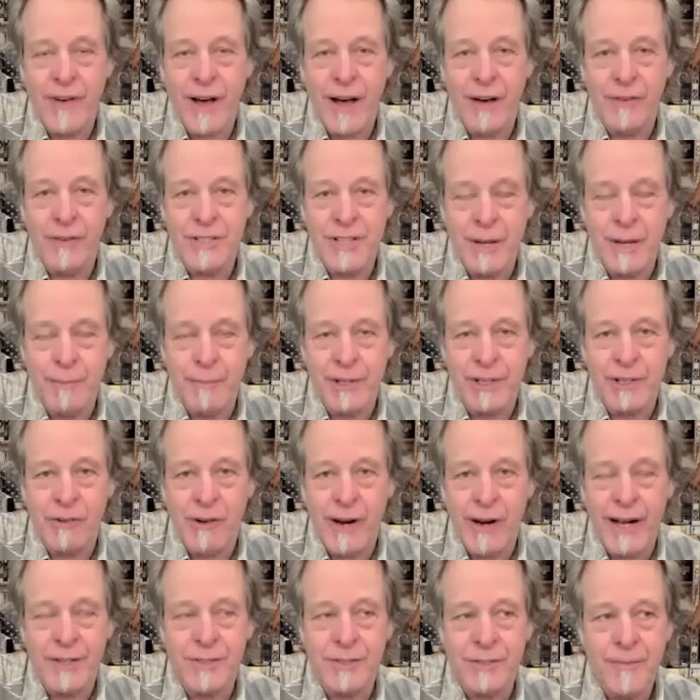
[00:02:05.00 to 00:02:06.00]
how
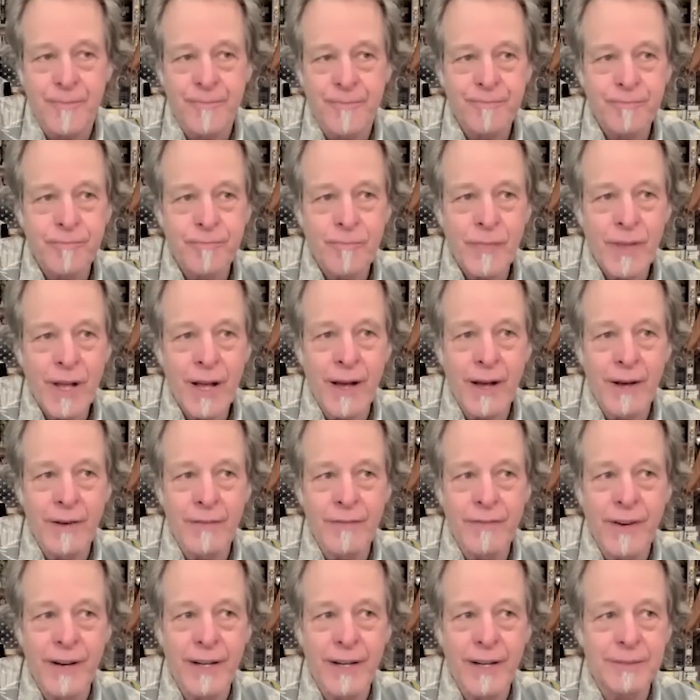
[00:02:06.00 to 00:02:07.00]
Democrats
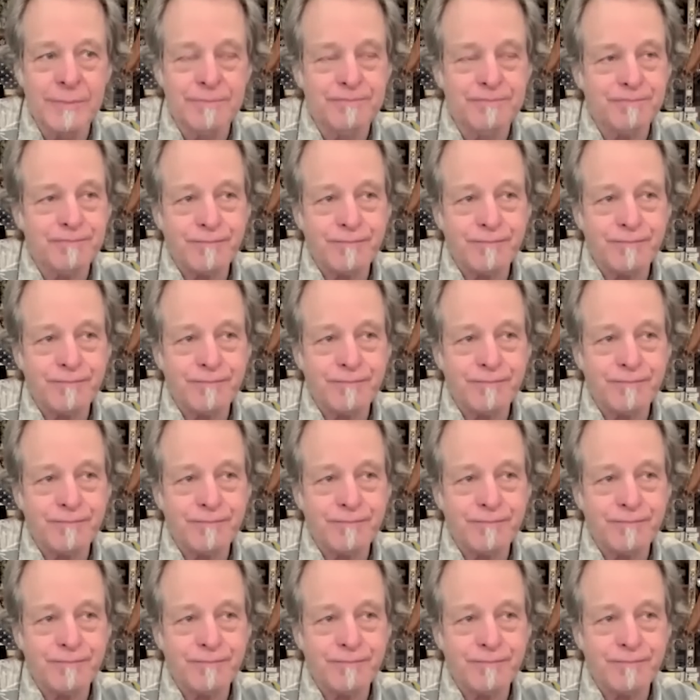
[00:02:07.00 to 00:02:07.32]
have